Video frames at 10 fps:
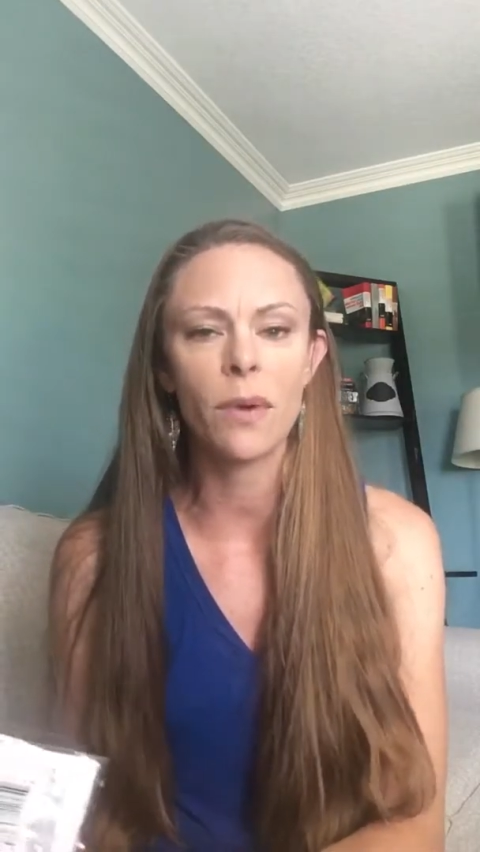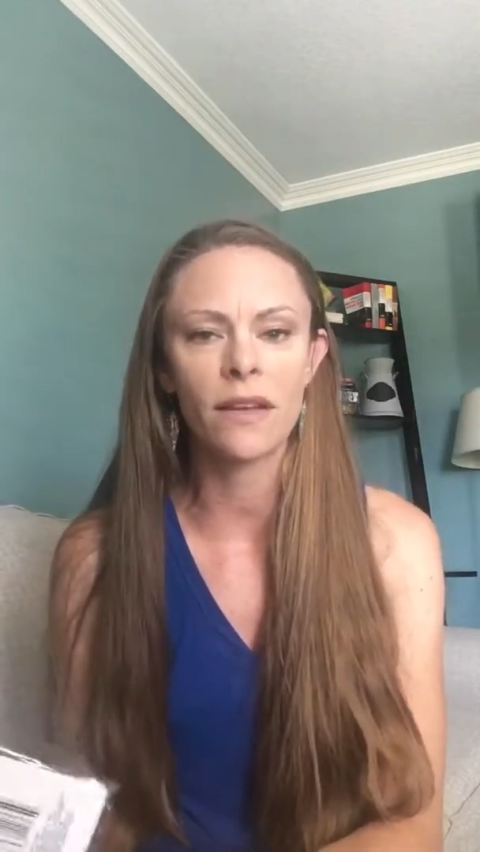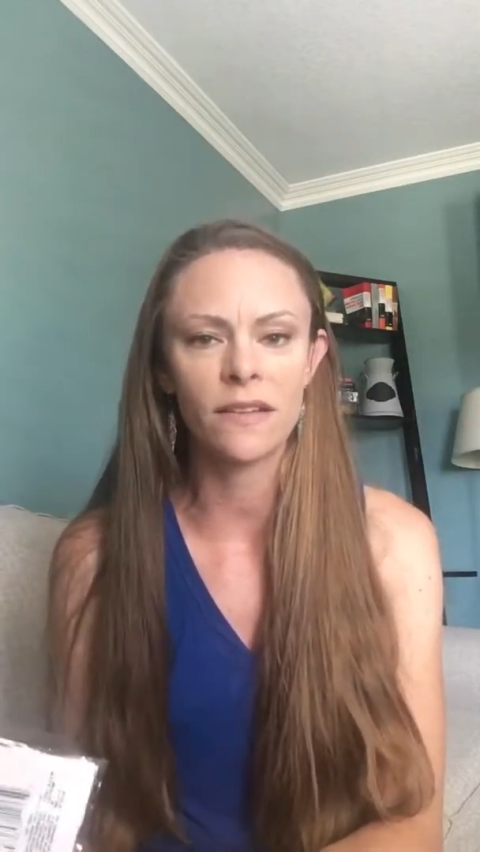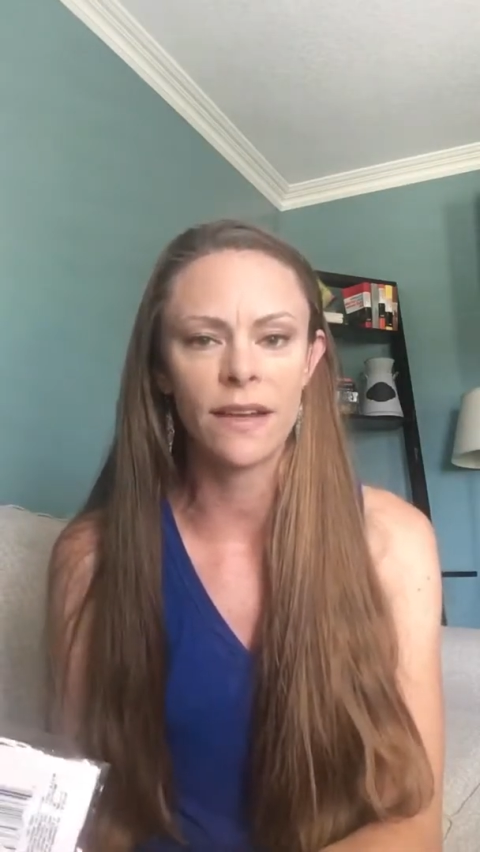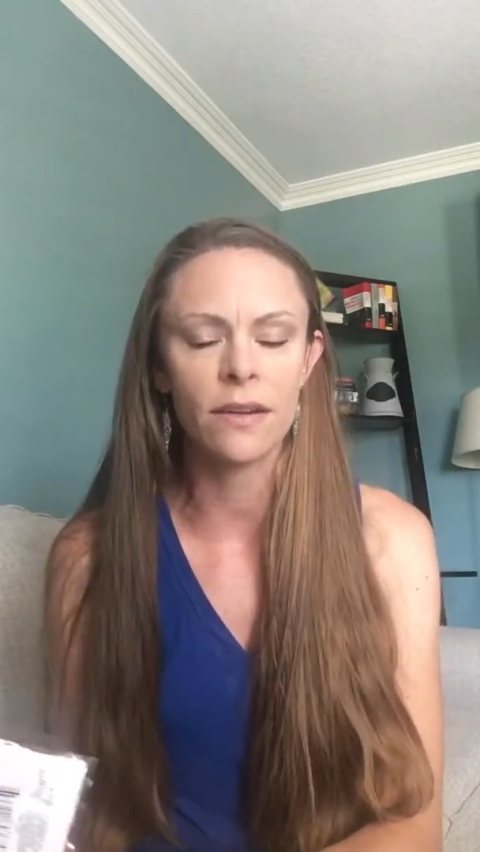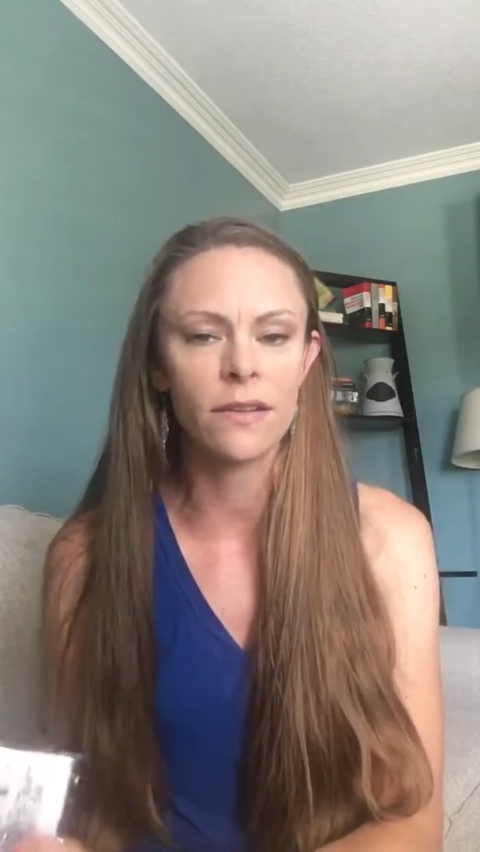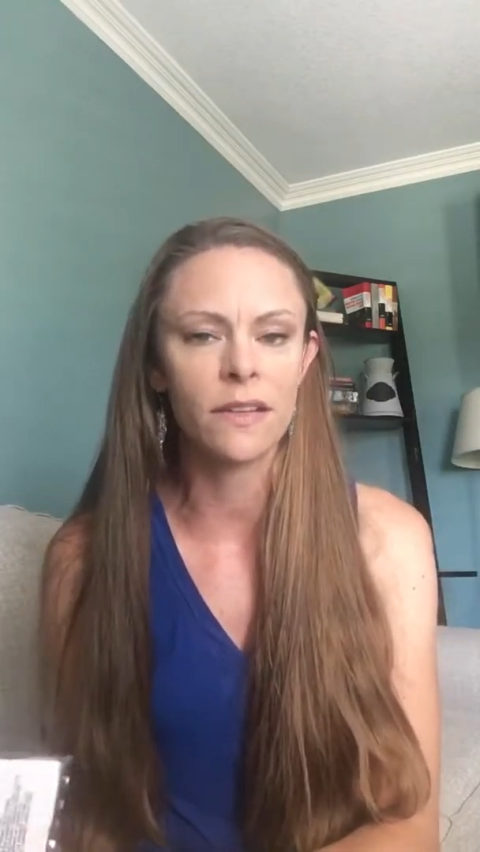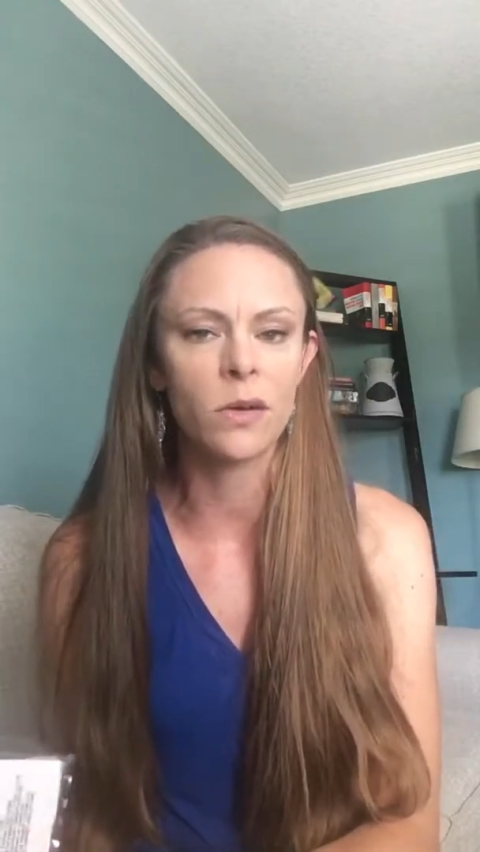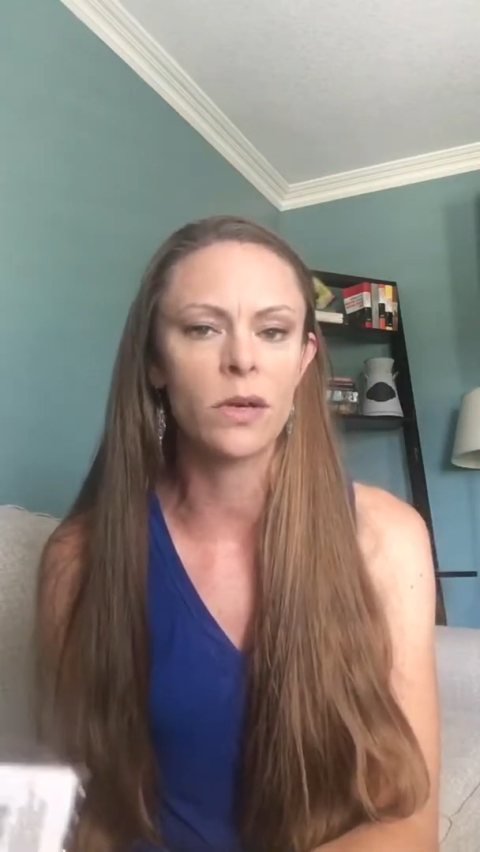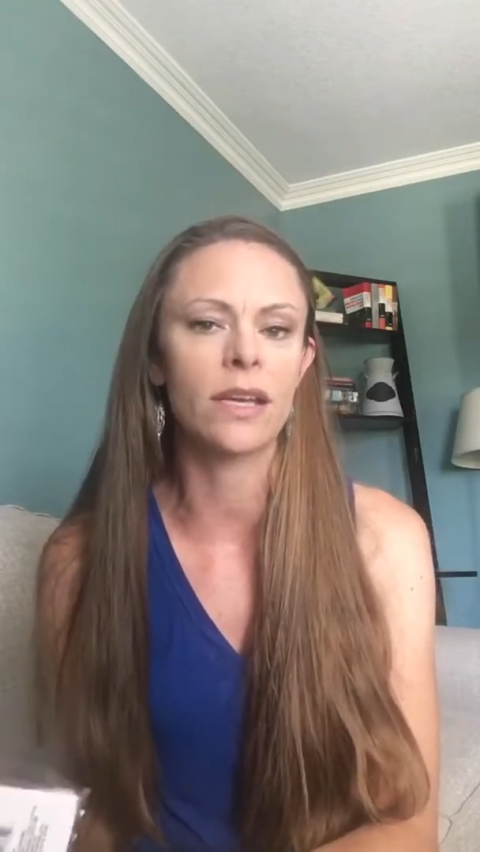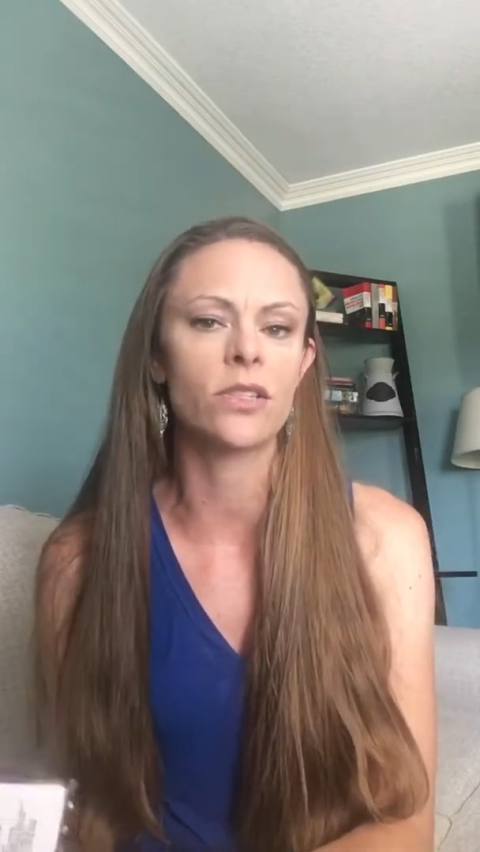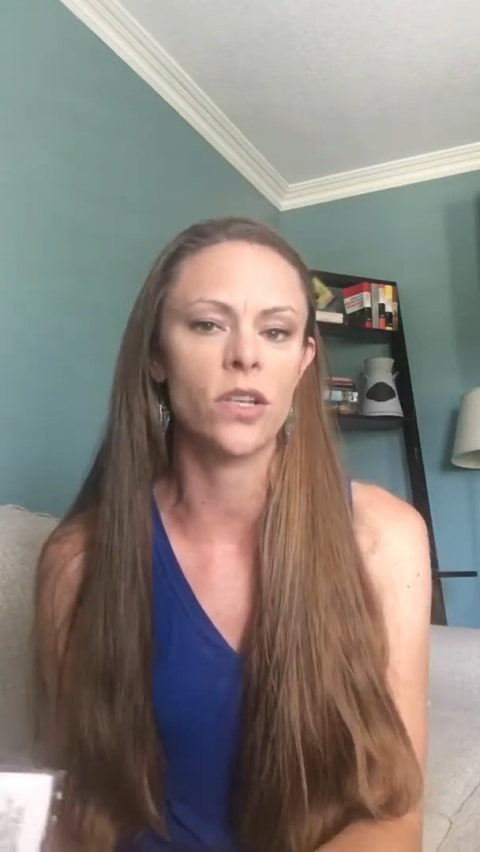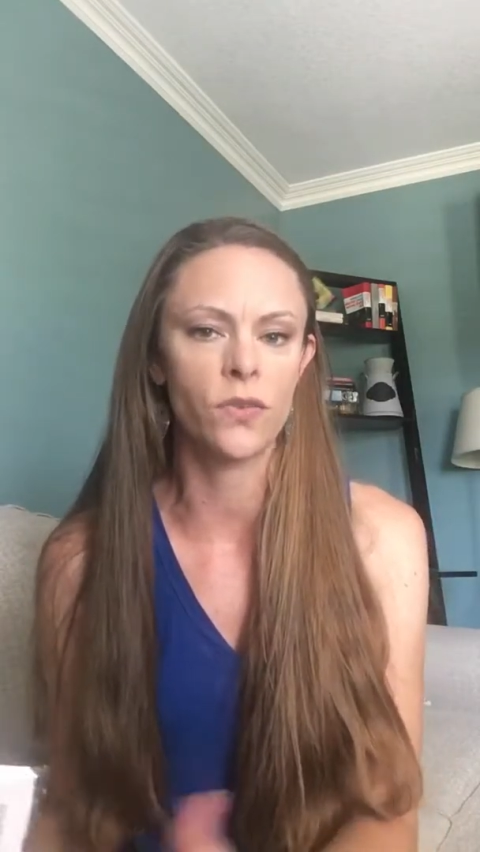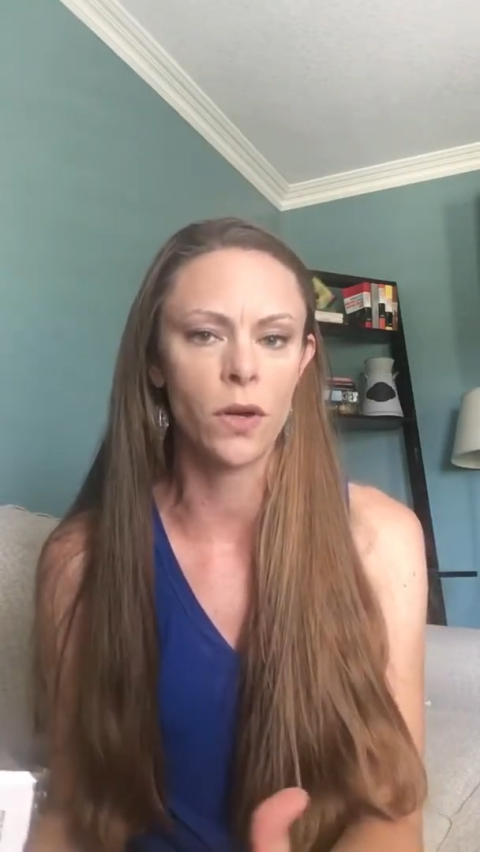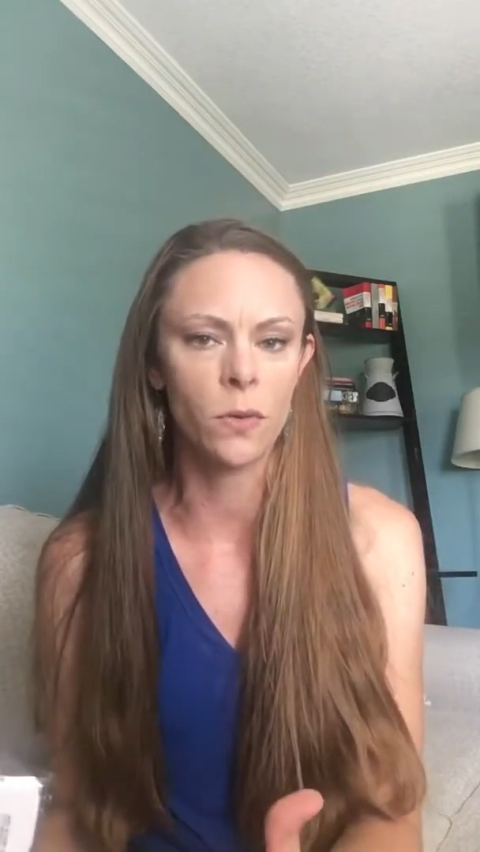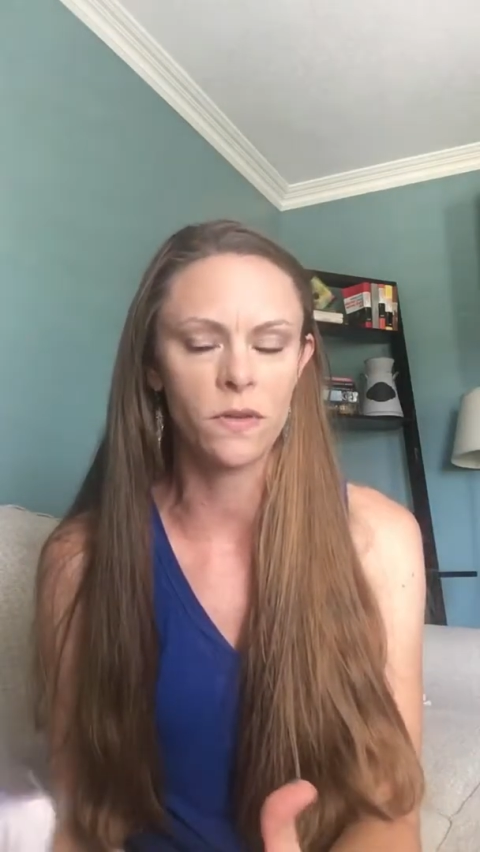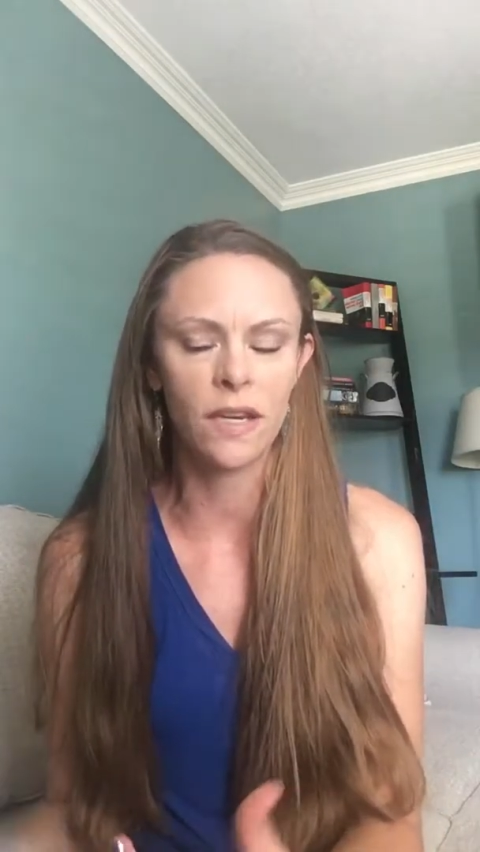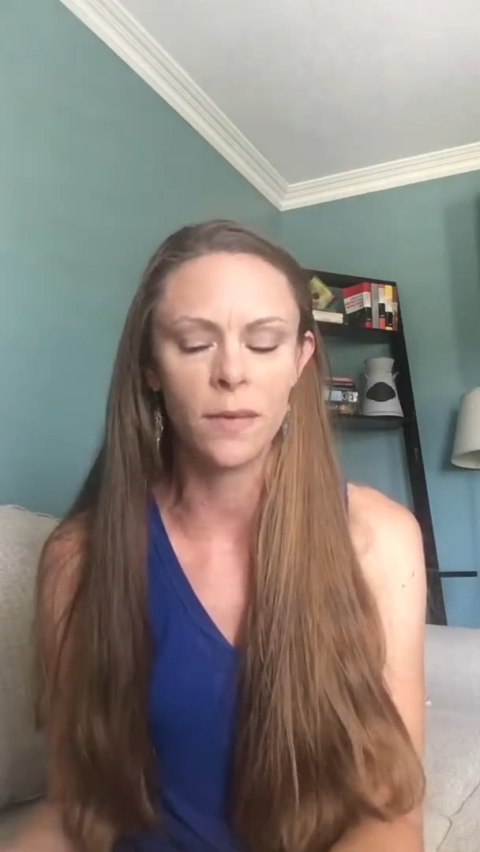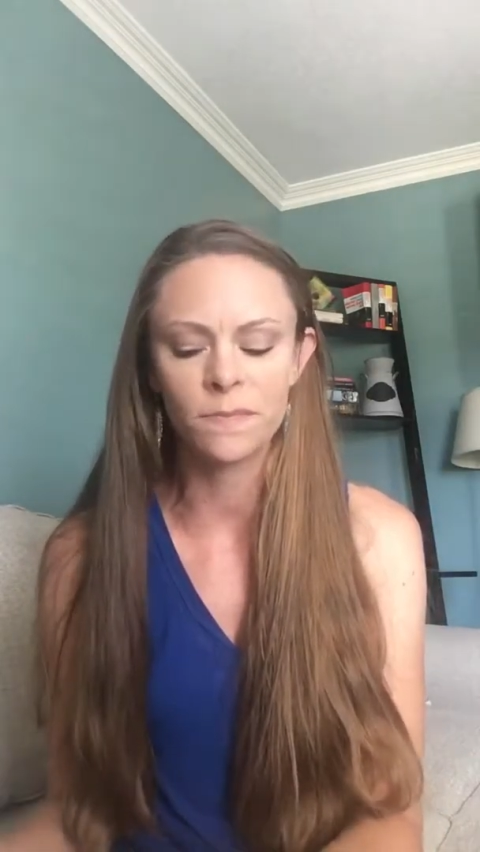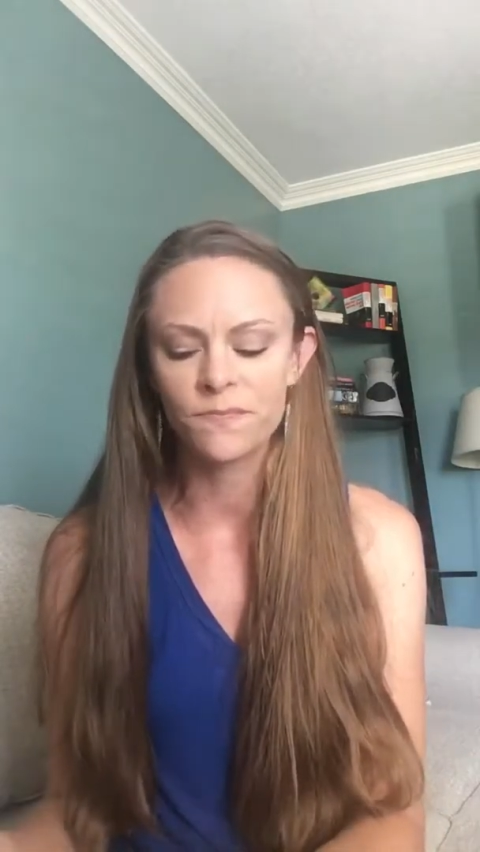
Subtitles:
price nails that you'll get just for hosting.